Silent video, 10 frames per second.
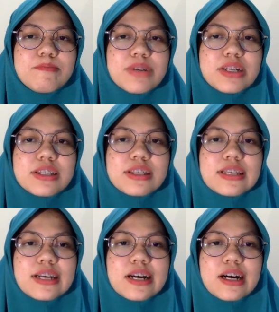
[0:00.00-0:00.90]
but
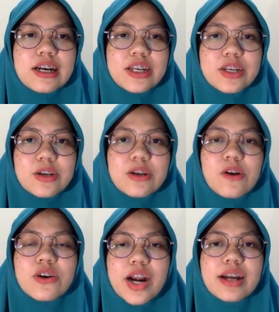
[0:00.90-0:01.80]
in the
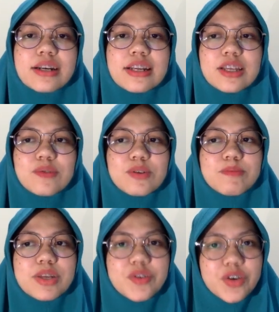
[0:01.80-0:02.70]
long run it will
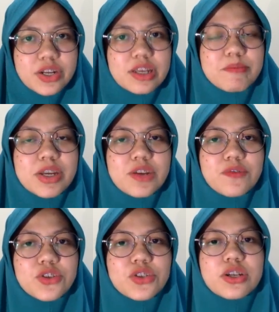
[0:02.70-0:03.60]
be really
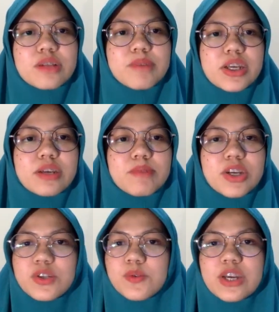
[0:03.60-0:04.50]
beneficial
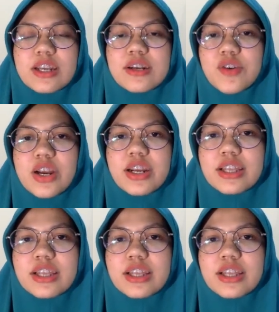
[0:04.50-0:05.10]
because we can run it